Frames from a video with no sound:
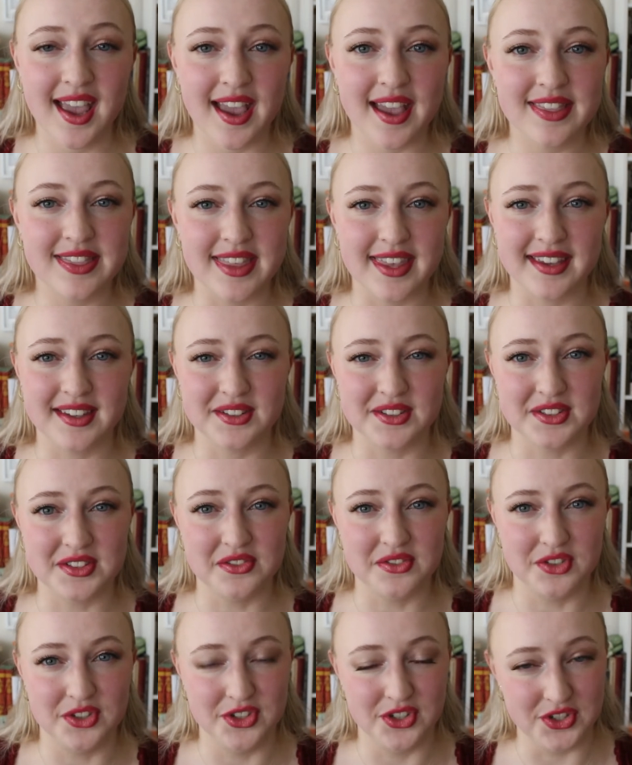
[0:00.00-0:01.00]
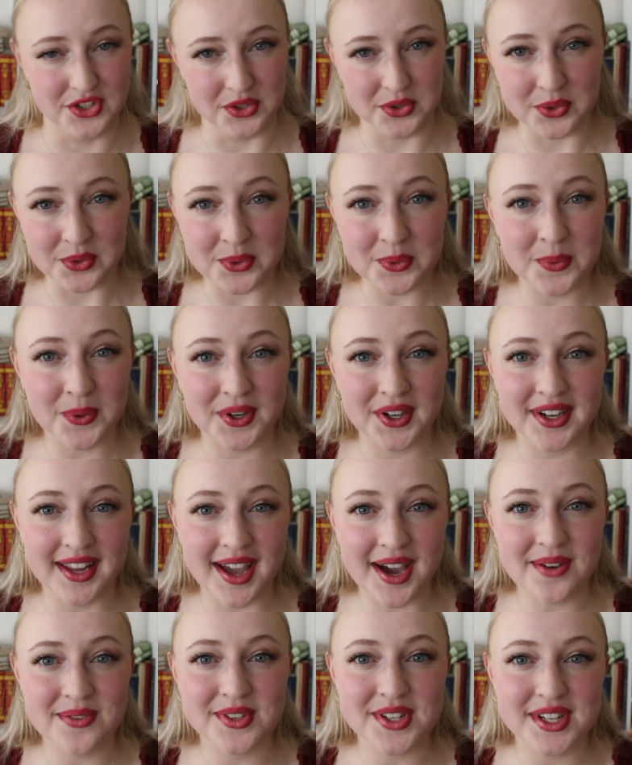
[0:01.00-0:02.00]
and things do work
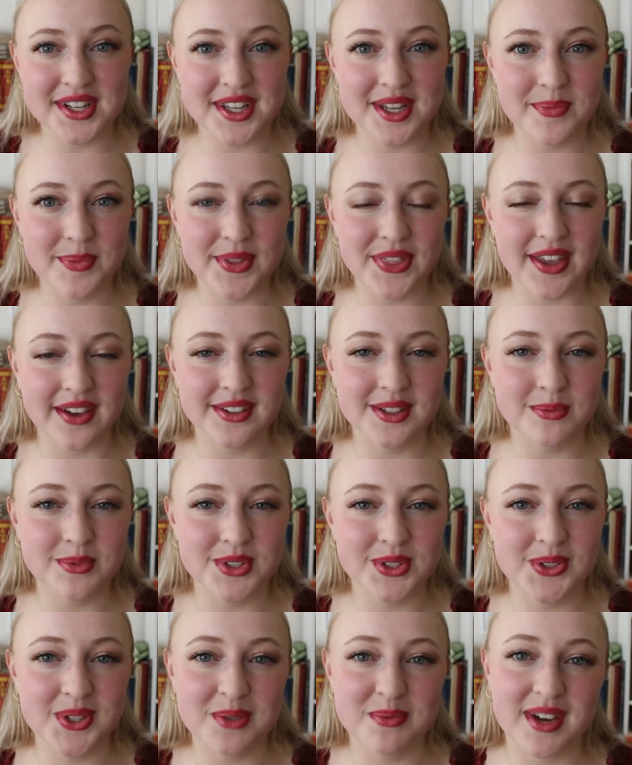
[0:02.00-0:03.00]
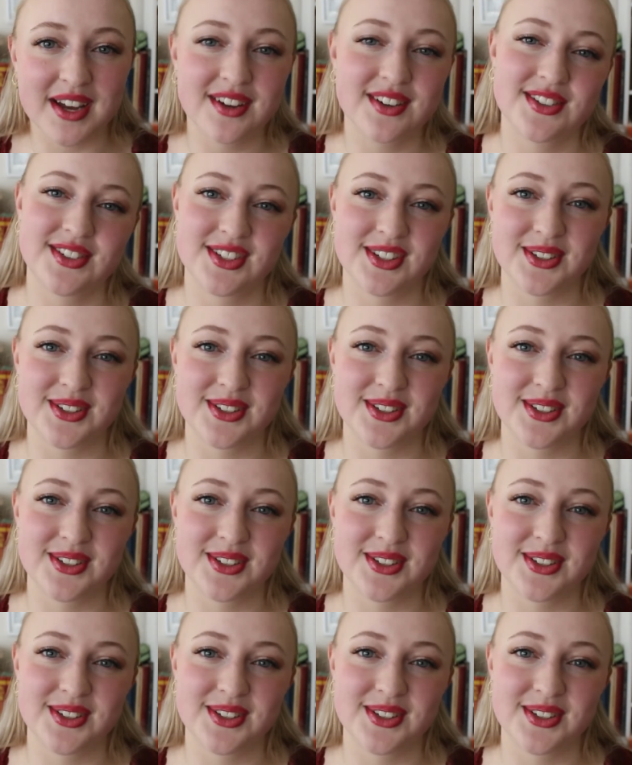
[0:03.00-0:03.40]
out for him without him doing much,